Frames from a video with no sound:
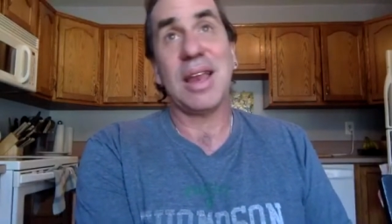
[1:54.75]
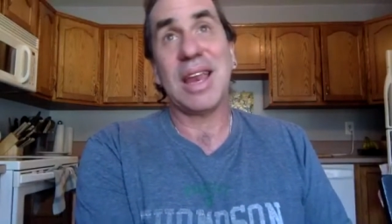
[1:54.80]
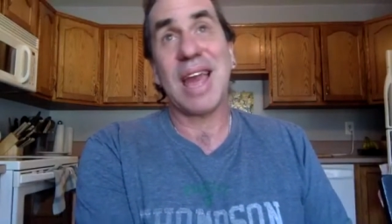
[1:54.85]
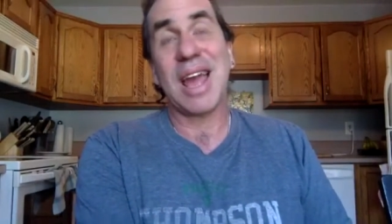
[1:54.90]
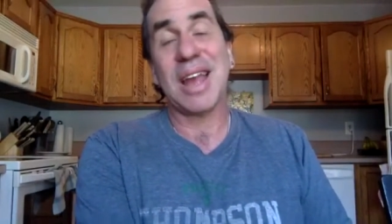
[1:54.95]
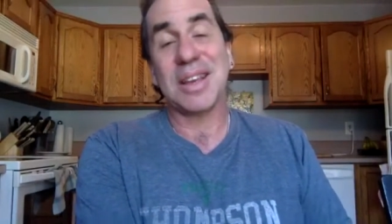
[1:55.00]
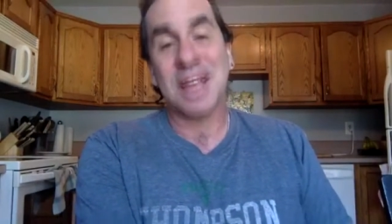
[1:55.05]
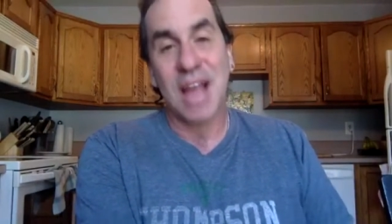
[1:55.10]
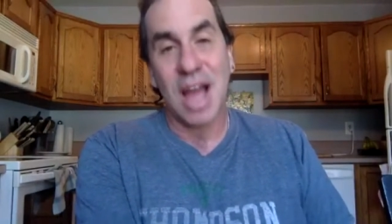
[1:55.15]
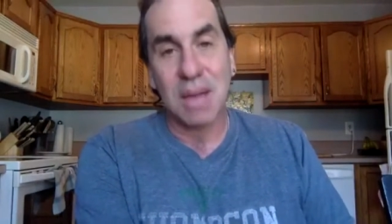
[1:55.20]

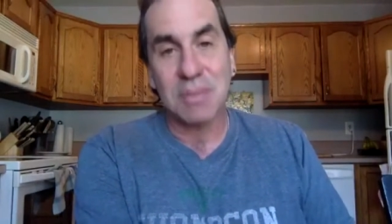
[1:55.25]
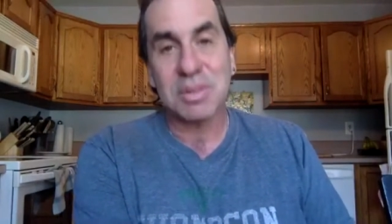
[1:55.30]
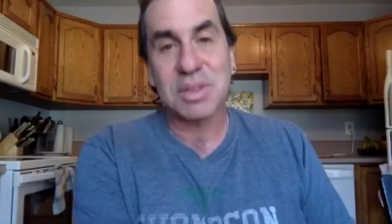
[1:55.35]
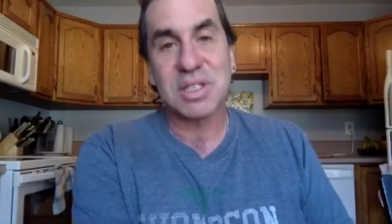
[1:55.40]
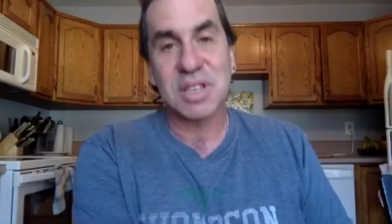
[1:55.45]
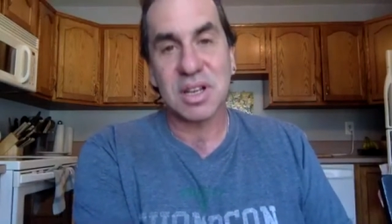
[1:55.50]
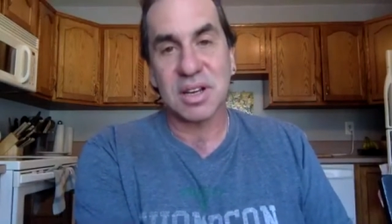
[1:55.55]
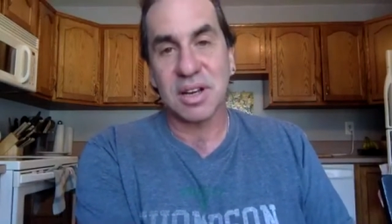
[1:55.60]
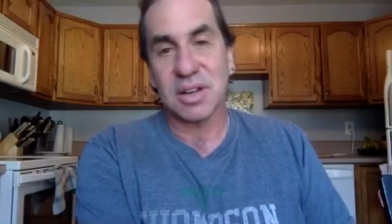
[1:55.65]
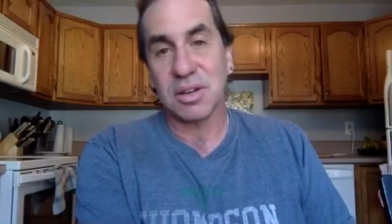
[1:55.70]
add
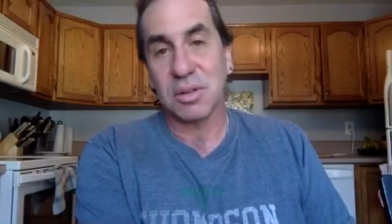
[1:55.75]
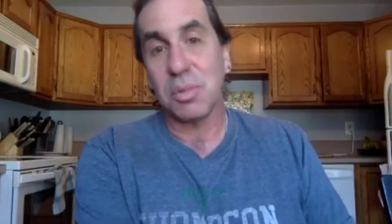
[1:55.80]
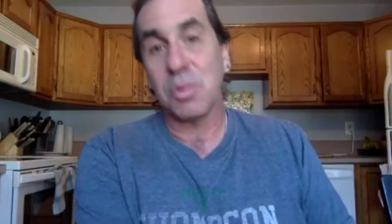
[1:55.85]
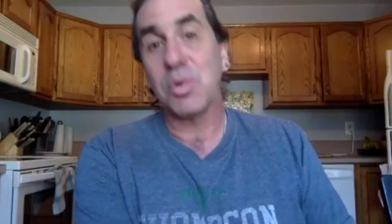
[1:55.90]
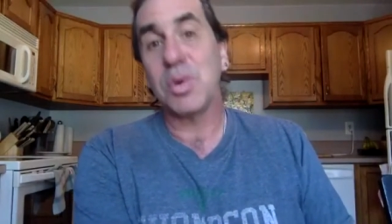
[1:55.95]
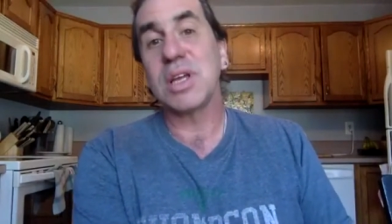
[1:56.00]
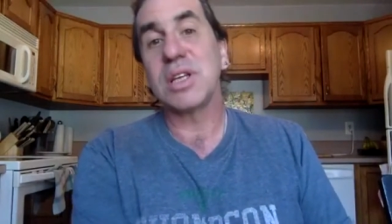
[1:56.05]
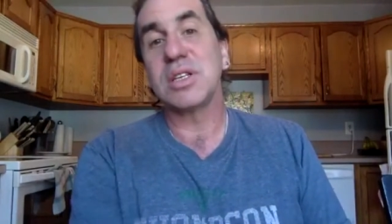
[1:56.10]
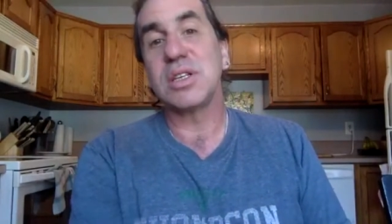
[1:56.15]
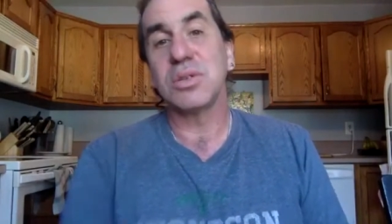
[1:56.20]
commentary on it, but
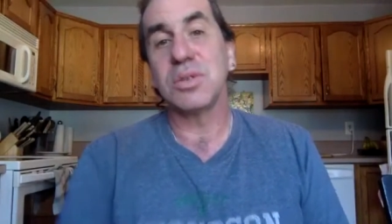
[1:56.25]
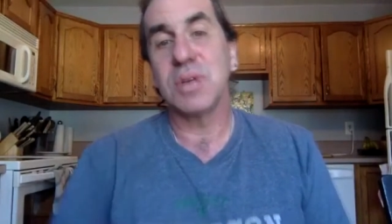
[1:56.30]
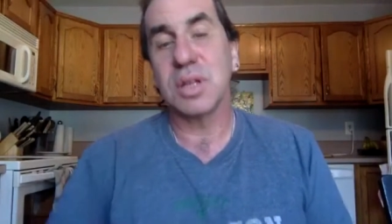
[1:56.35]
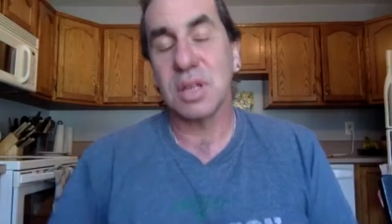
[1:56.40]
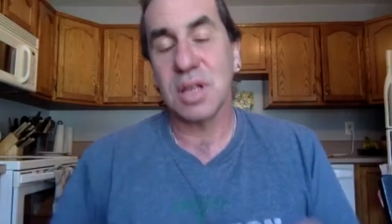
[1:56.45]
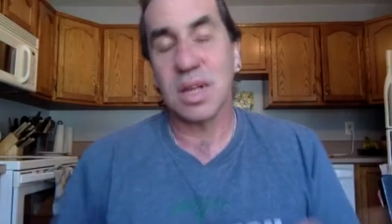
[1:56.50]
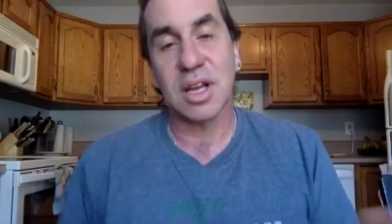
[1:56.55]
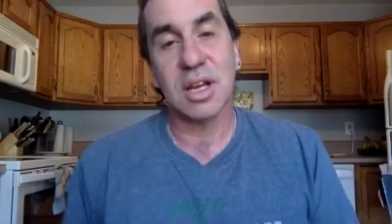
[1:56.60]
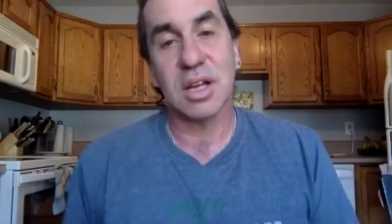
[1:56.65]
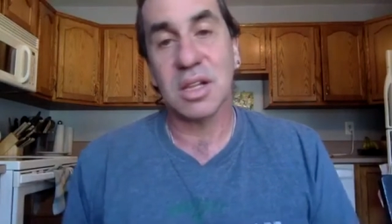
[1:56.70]
we can do it
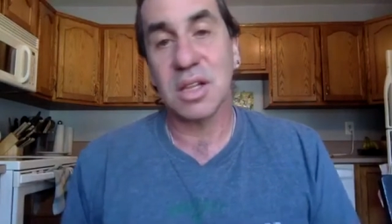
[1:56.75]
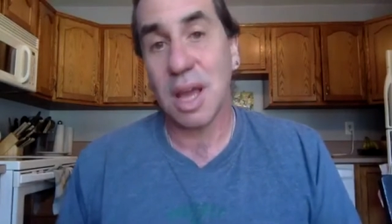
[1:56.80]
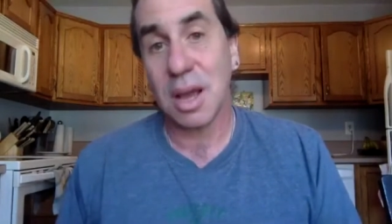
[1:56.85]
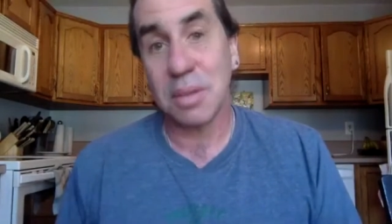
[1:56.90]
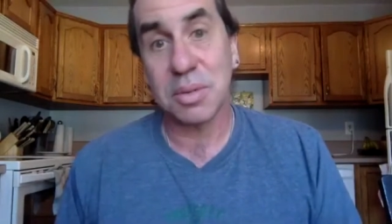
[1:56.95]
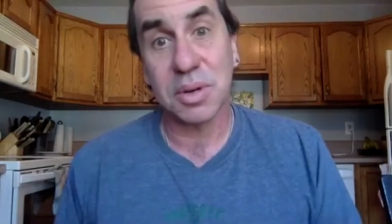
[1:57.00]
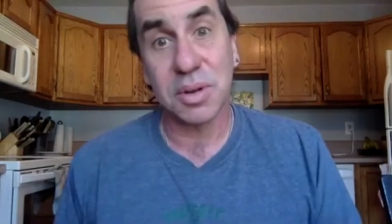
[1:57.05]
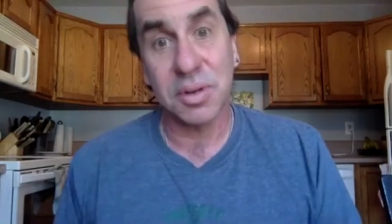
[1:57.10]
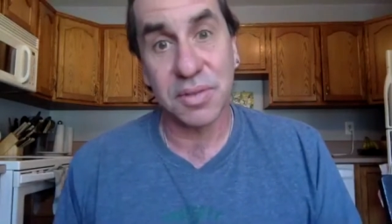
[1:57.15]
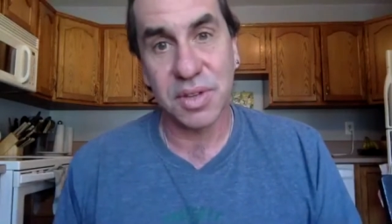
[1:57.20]
like
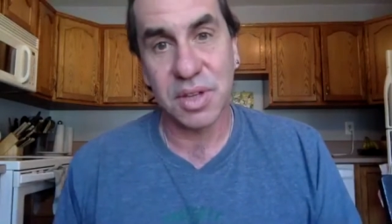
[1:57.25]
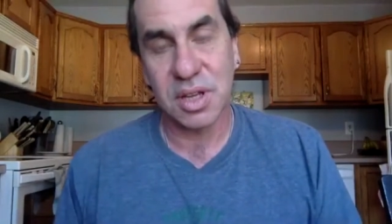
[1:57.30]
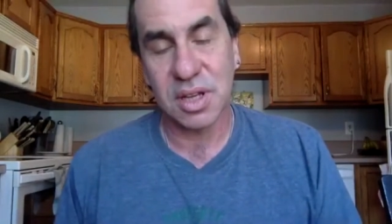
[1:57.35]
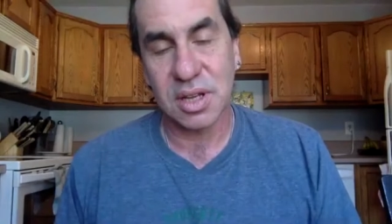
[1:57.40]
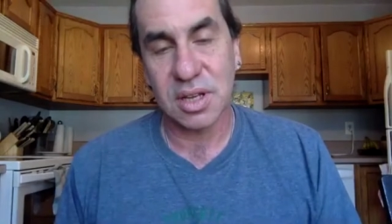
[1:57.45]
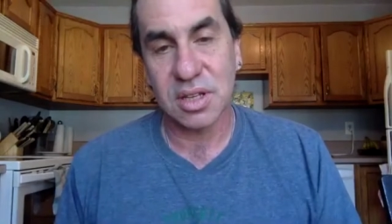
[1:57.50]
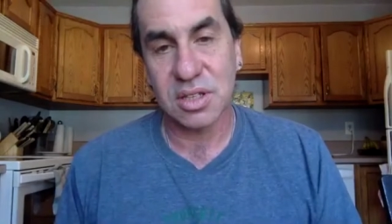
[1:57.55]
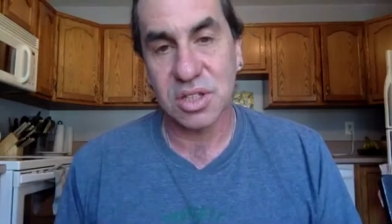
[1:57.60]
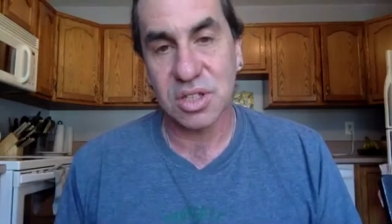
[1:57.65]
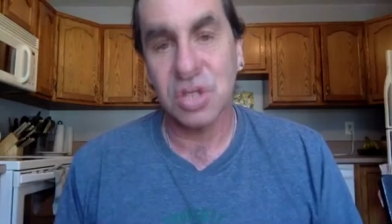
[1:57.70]
collaboratively
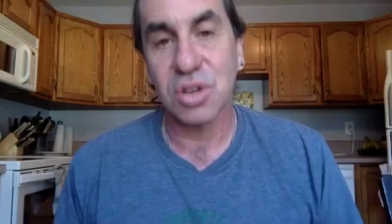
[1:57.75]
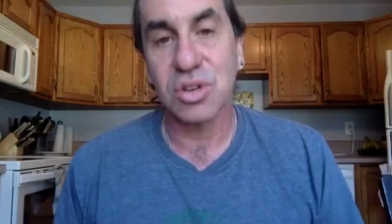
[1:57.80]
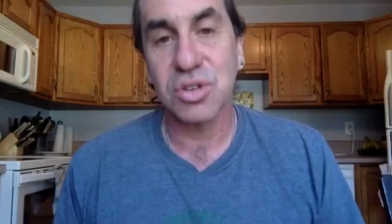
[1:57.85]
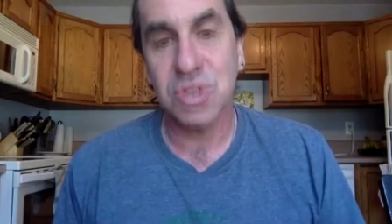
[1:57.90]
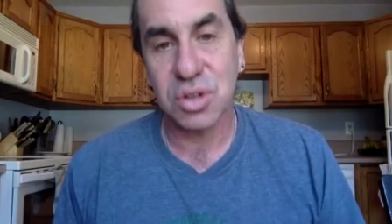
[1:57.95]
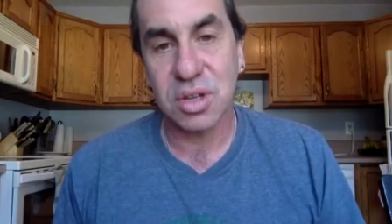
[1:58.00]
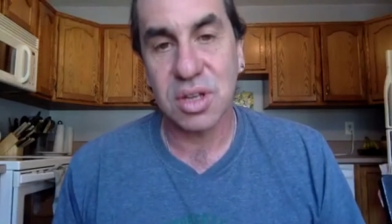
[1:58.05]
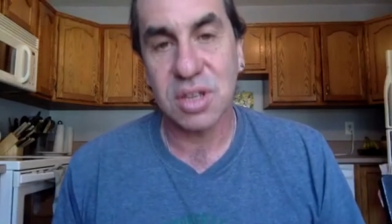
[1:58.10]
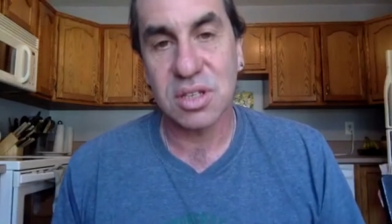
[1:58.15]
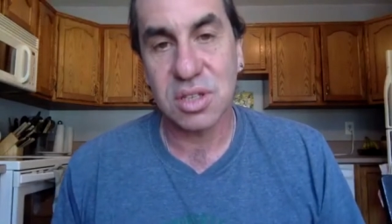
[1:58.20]
and
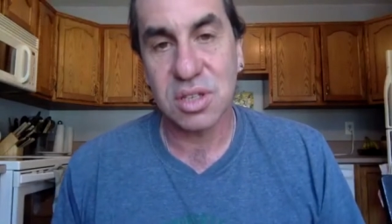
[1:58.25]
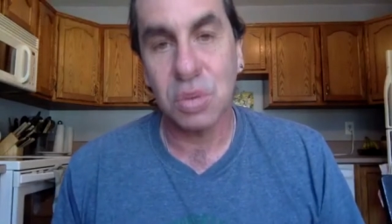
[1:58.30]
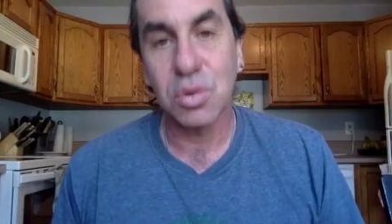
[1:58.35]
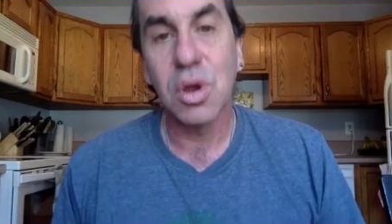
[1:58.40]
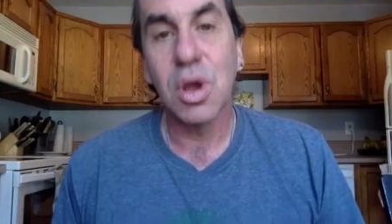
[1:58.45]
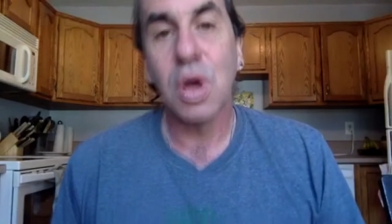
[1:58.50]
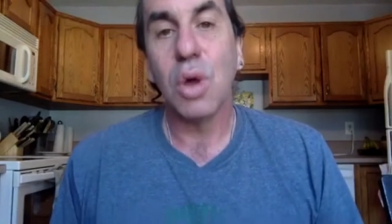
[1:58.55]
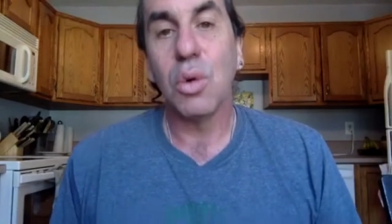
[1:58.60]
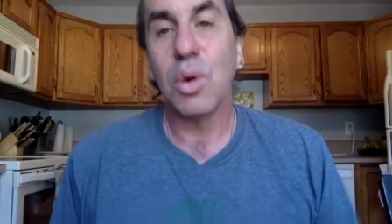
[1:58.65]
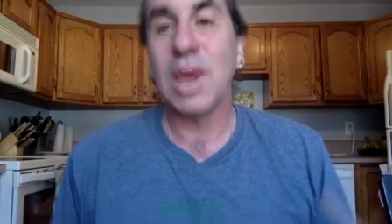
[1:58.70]
socially. And so
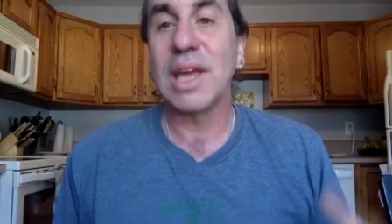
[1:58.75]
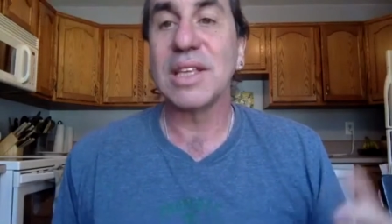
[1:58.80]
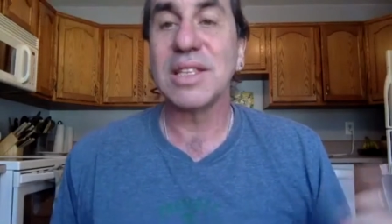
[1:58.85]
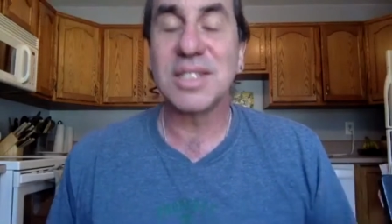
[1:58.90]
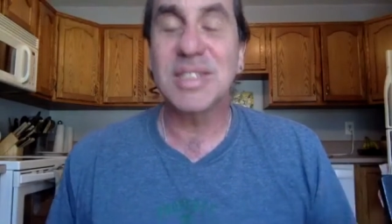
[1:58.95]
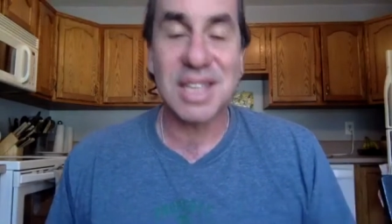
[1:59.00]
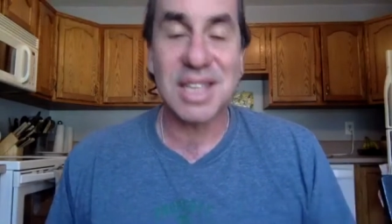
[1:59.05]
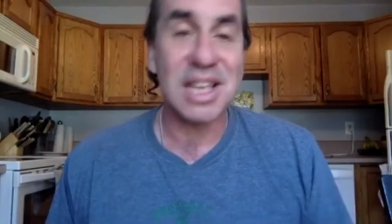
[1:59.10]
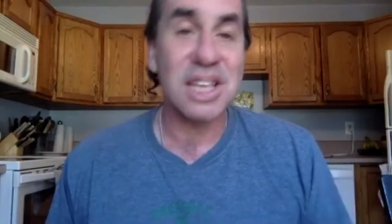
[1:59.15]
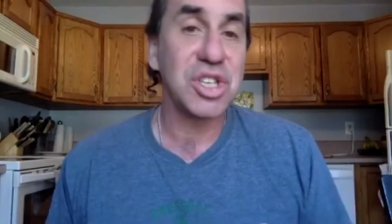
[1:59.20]
we can
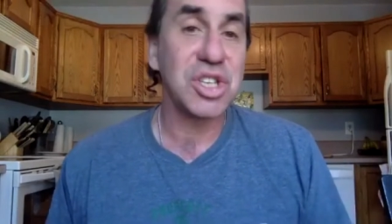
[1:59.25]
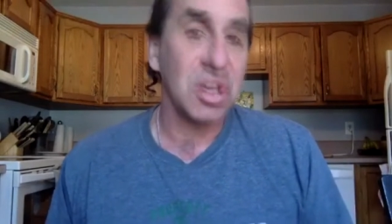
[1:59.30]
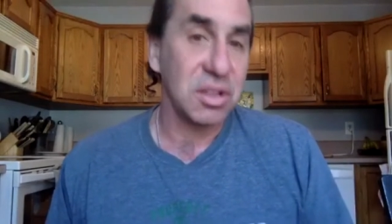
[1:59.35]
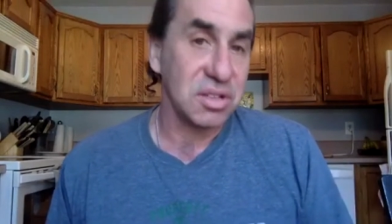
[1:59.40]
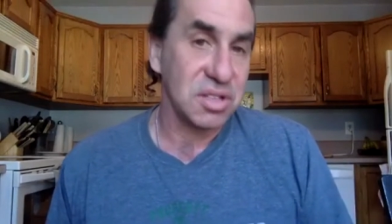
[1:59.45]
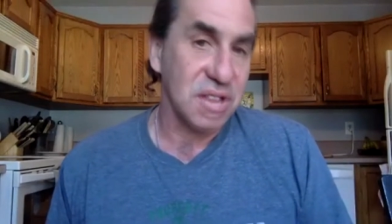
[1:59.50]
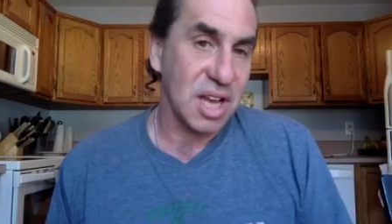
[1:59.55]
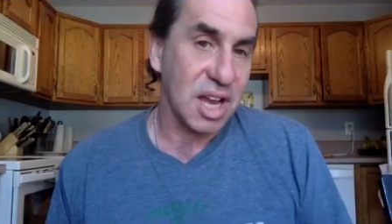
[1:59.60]
see each other's